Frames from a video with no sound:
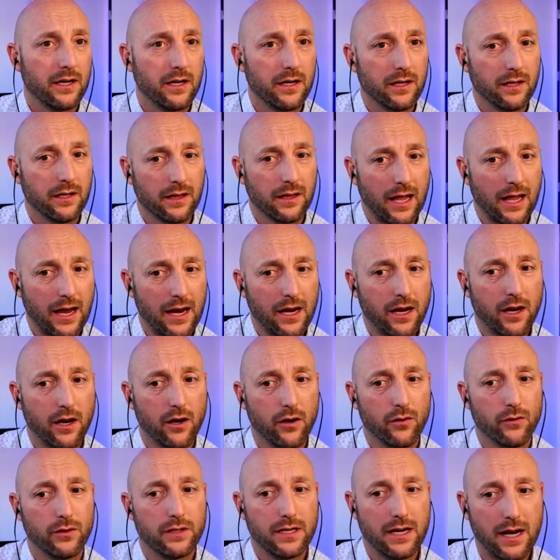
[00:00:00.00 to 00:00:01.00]
like
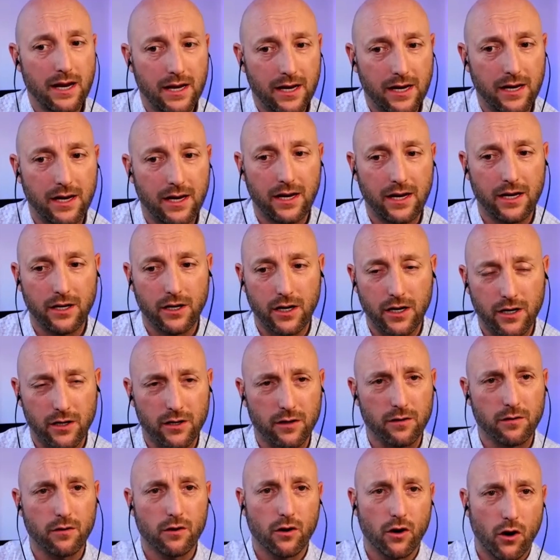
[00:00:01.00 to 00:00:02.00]
you said, it
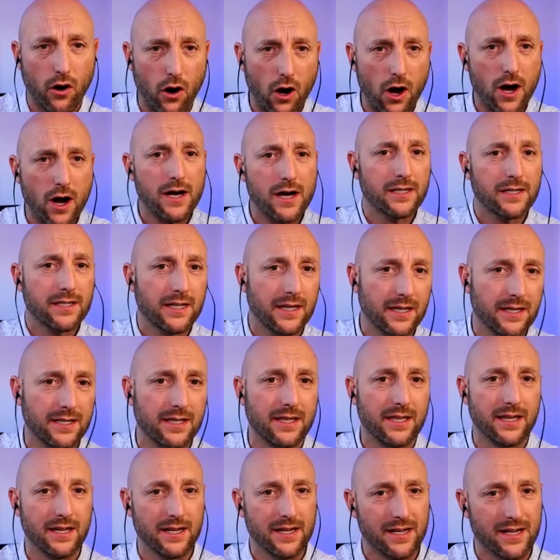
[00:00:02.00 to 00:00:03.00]
causes
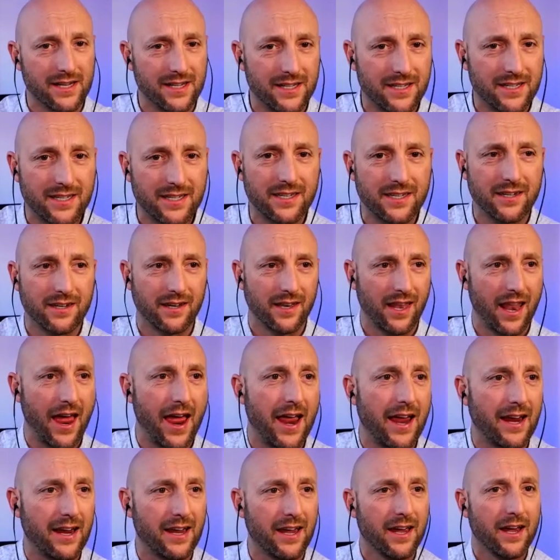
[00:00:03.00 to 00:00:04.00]
this,
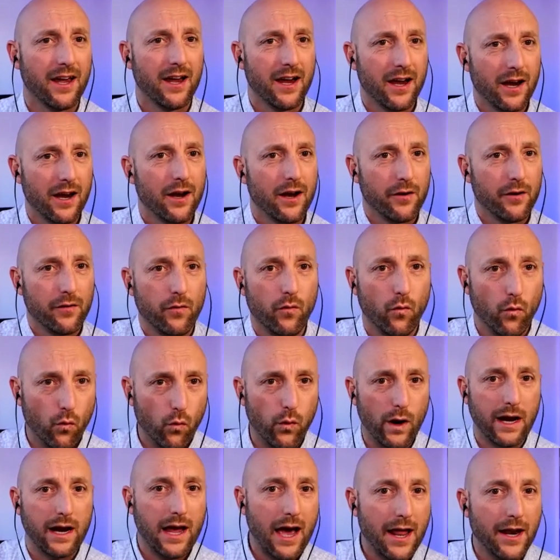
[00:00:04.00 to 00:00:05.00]
like,
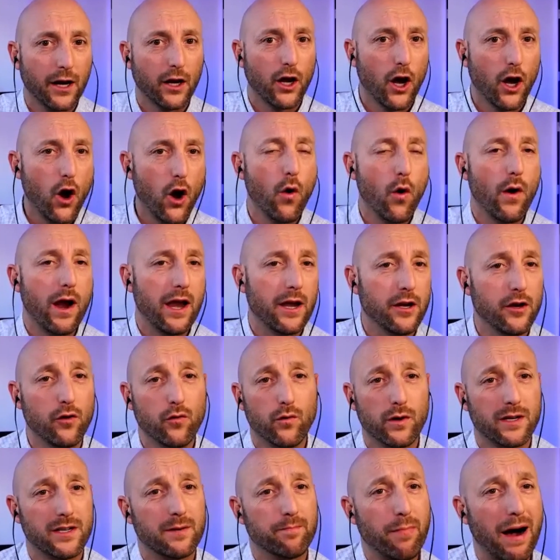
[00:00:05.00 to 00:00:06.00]
we got to go, and you
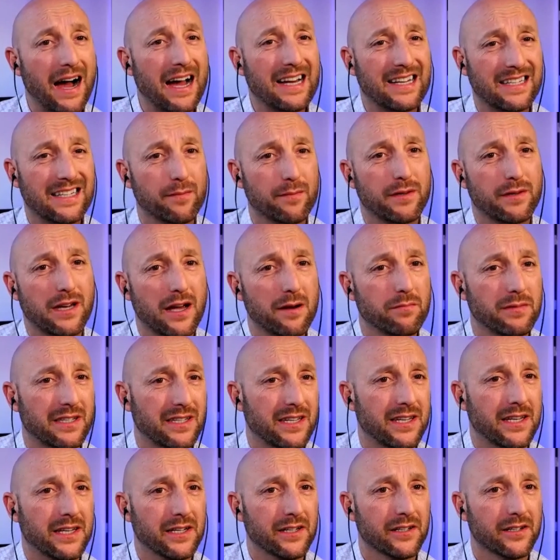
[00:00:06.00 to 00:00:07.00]
would buy sometimes
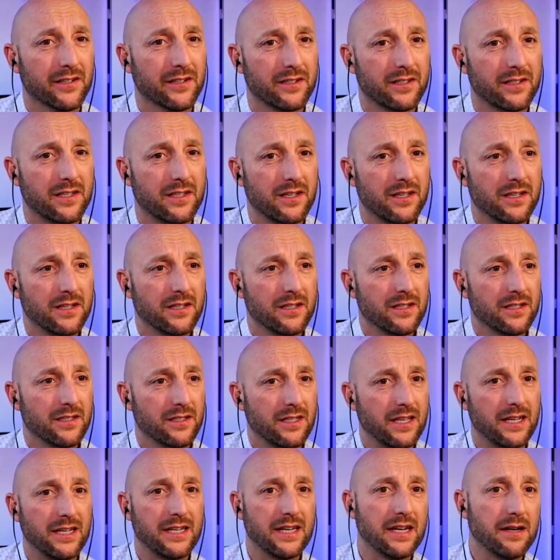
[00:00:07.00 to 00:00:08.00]
deals
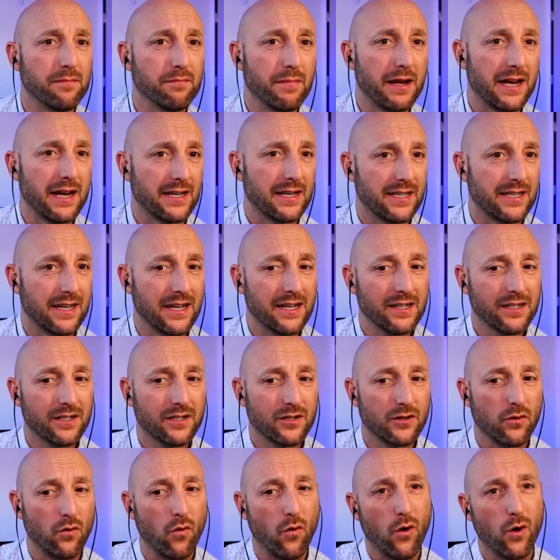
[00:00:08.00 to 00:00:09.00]
that didn't make
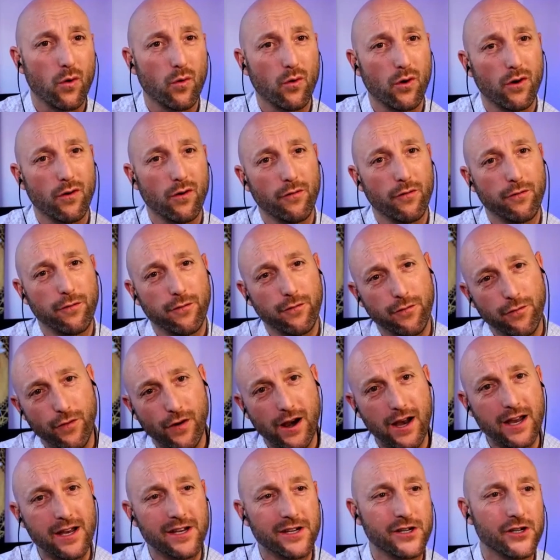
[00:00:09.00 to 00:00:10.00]
sense or were
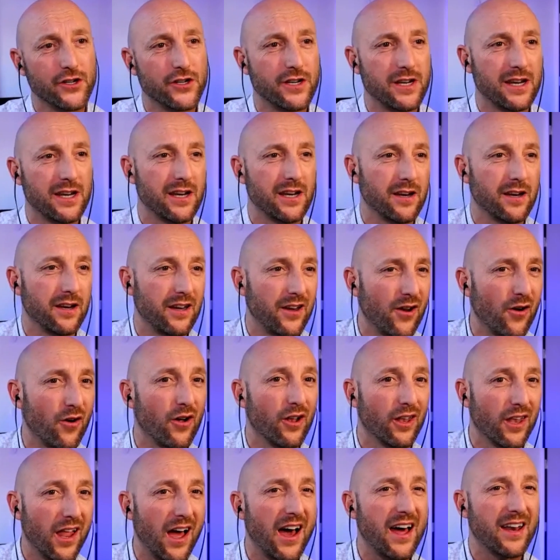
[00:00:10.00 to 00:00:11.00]
fringed, and a
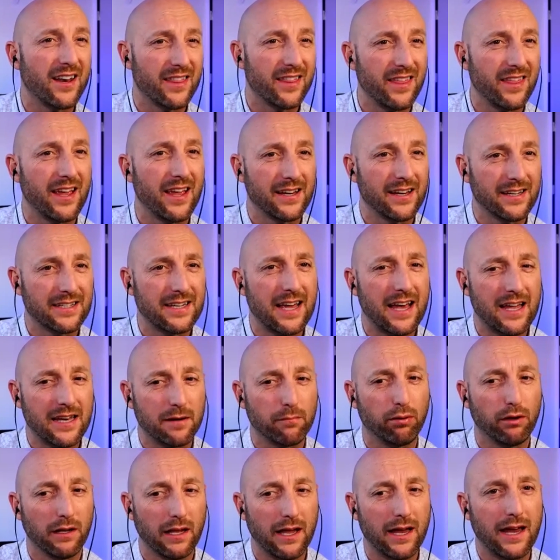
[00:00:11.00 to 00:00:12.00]
lot of things had to
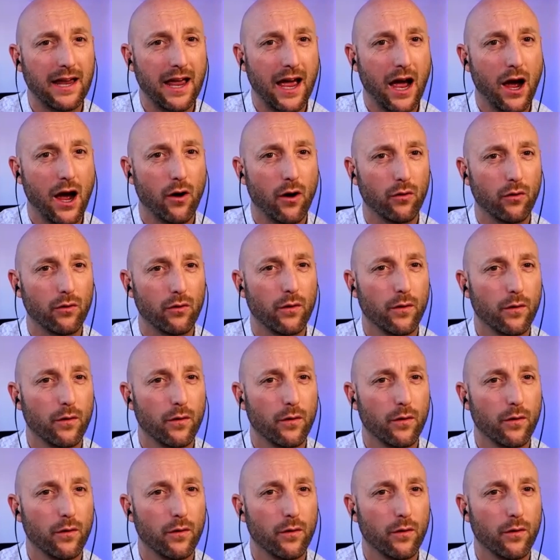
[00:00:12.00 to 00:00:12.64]
play out